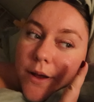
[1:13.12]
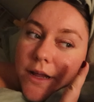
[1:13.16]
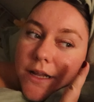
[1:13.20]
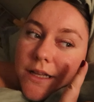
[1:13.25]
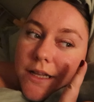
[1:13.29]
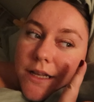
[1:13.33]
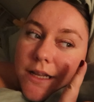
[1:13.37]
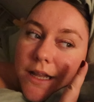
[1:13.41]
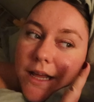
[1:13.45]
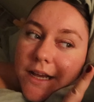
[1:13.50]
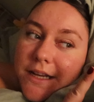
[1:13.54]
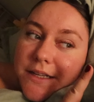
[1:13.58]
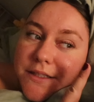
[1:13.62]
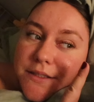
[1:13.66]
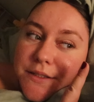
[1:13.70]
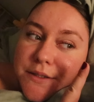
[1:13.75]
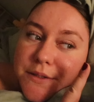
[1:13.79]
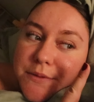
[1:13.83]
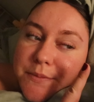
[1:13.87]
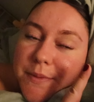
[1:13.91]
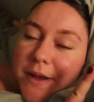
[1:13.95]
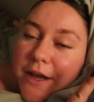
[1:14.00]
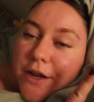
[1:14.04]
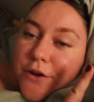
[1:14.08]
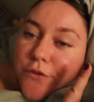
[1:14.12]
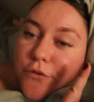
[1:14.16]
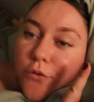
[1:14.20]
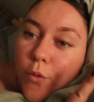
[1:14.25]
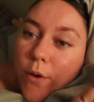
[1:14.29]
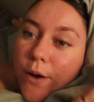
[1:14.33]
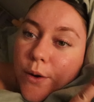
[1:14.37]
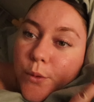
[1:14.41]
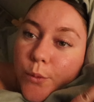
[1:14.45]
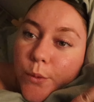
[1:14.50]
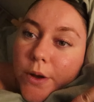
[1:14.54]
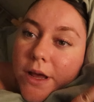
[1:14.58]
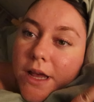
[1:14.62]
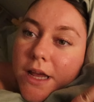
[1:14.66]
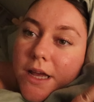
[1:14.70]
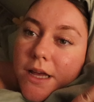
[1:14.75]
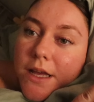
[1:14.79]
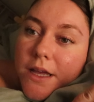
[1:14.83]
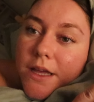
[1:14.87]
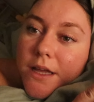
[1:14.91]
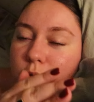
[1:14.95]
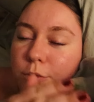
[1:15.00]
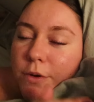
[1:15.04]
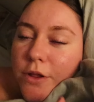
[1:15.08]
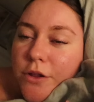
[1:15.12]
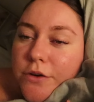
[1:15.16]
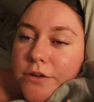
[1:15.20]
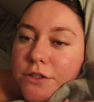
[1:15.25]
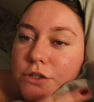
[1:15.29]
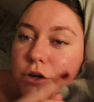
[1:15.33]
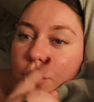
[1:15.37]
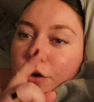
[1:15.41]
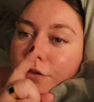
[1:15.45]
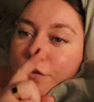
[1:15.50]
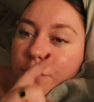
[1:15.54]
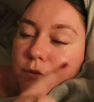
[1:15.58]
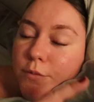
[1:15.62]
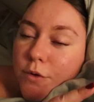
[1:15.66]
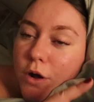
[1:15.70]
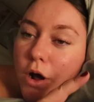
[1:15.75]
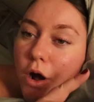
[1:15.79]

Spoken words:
Like a span of 1 week, the weather has gone from